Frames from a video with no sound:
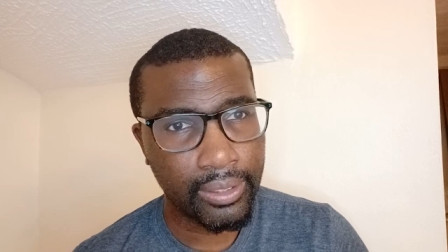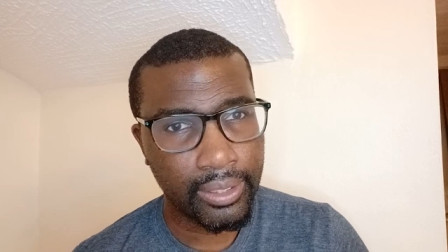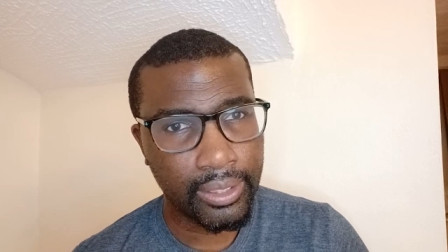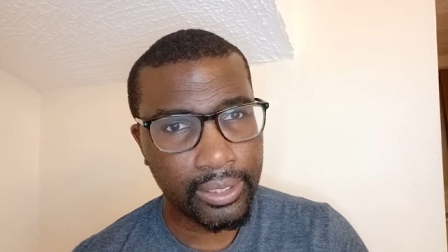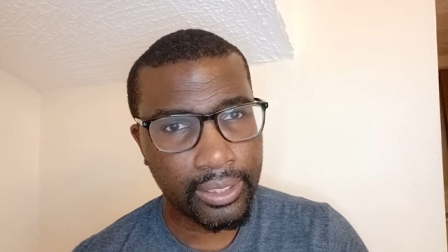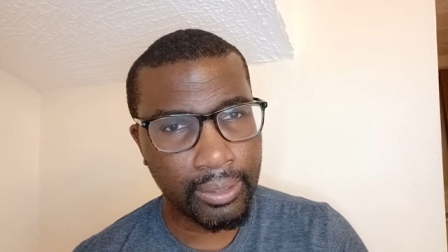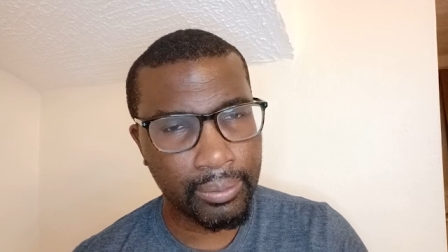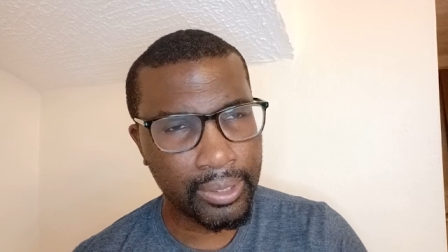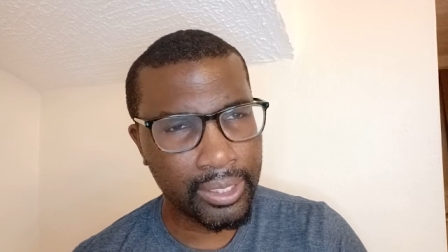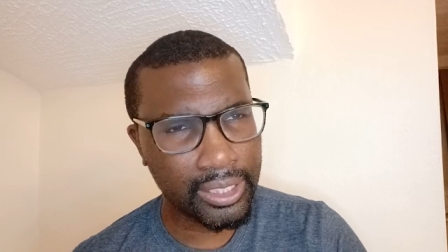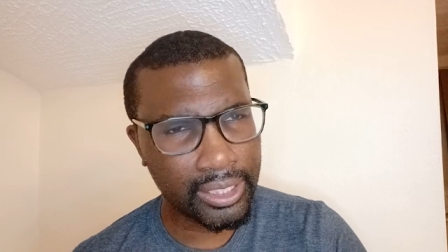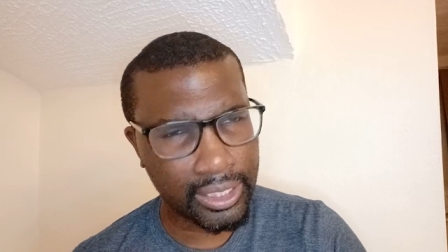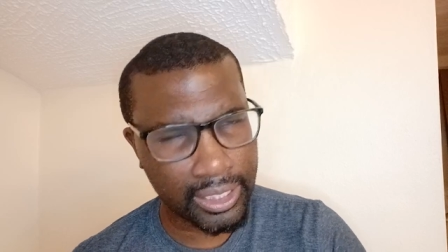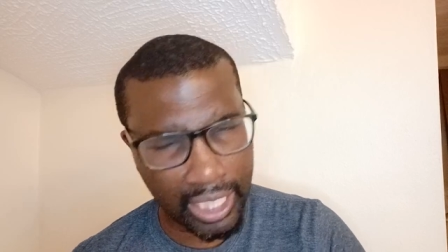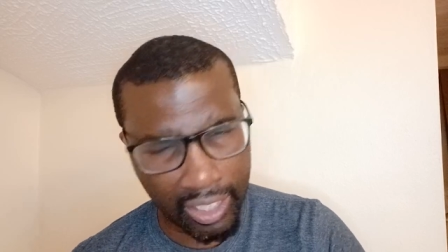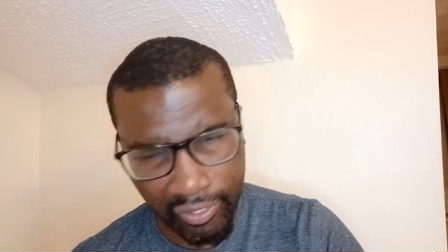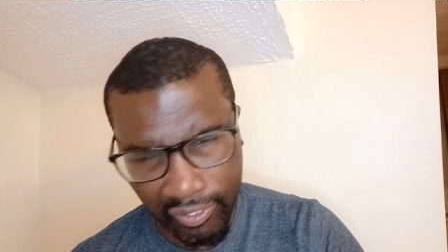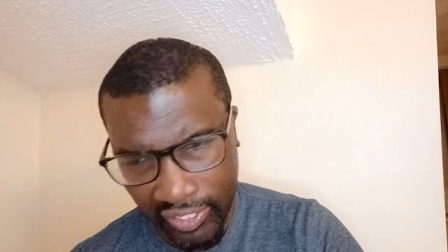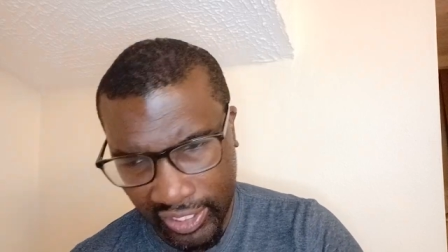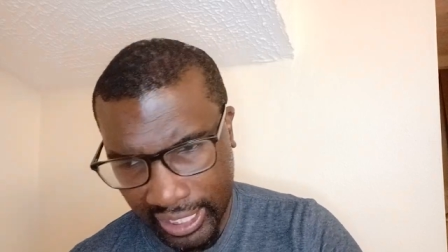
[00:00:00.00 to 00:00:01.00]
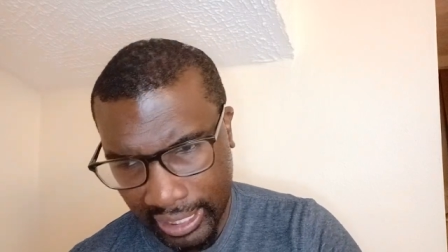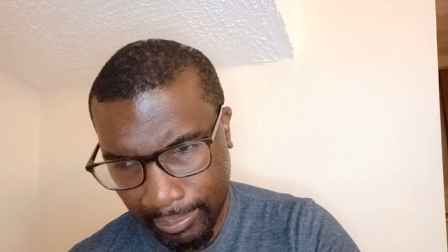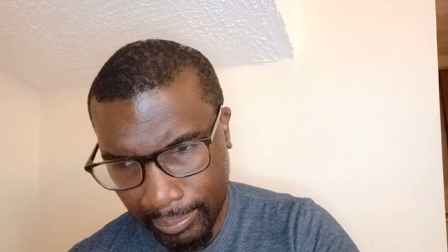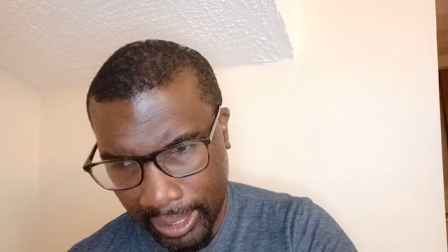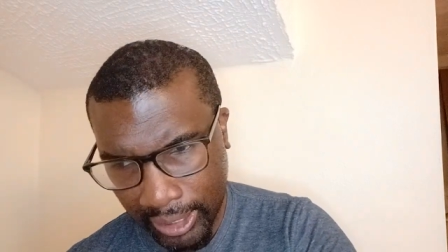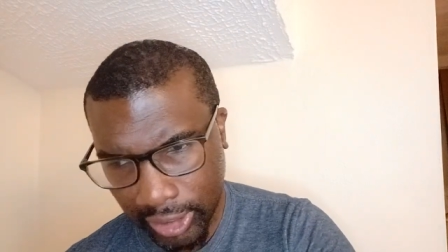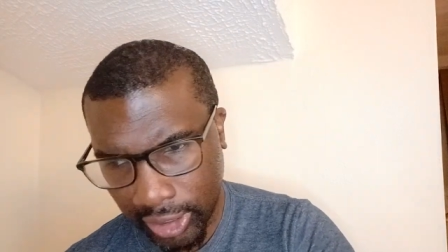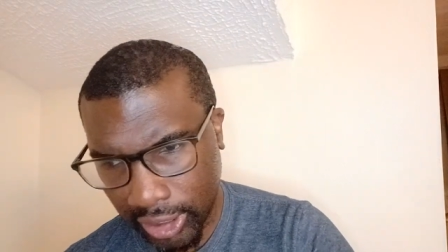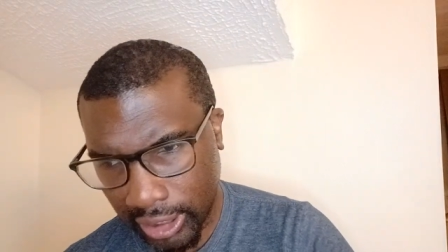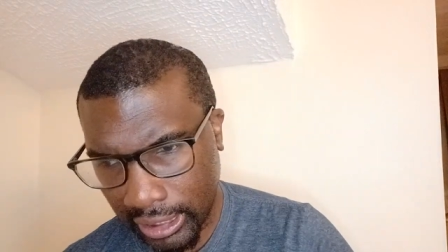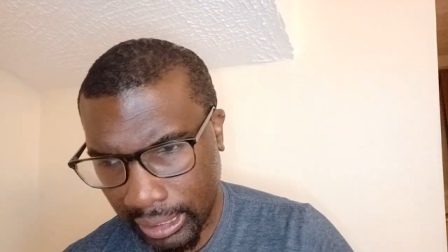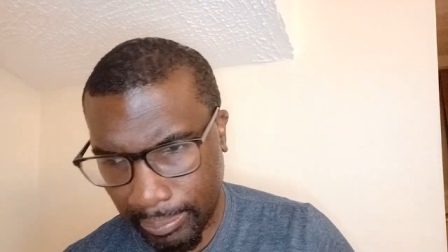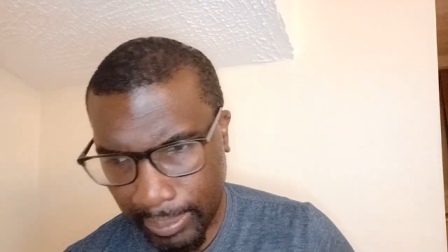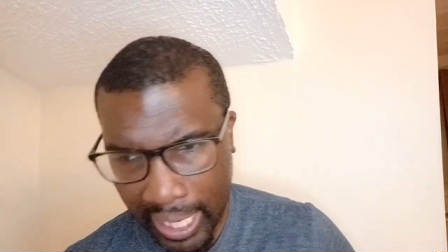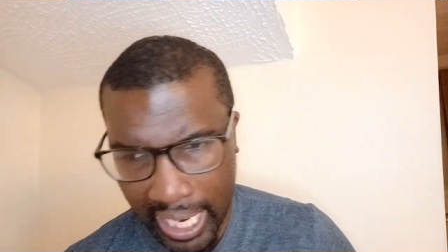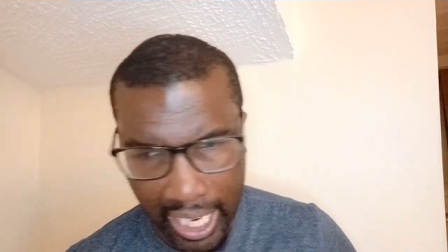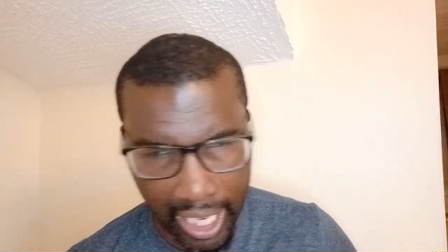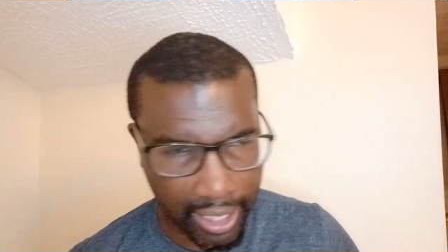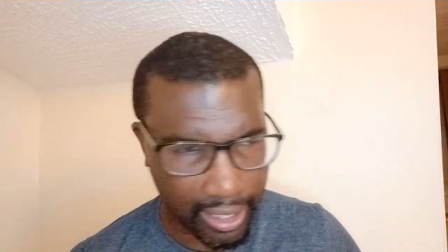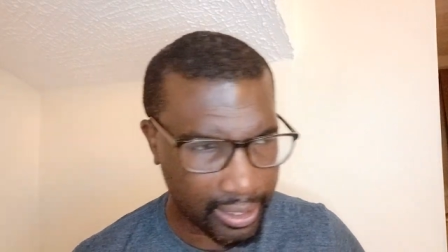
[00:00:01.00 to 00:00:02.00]
Some of the stuff that he mentioned
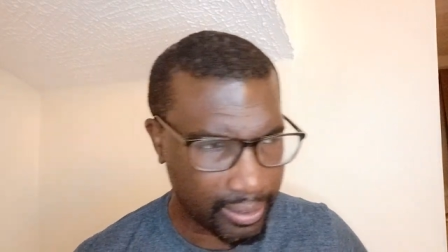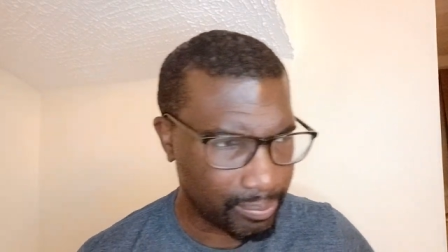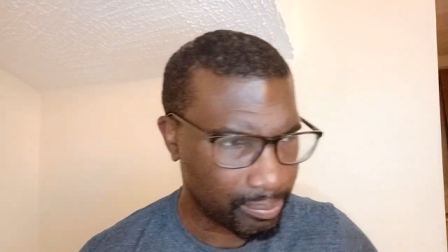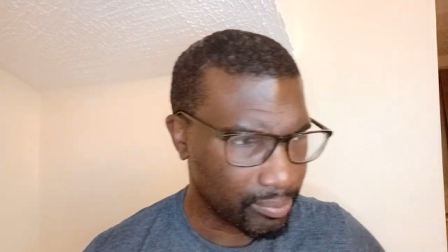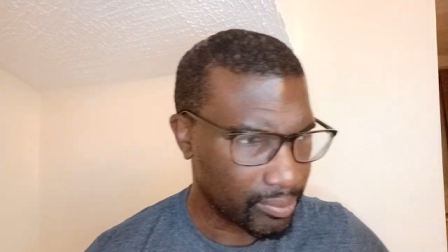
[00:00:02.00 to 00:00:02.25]
about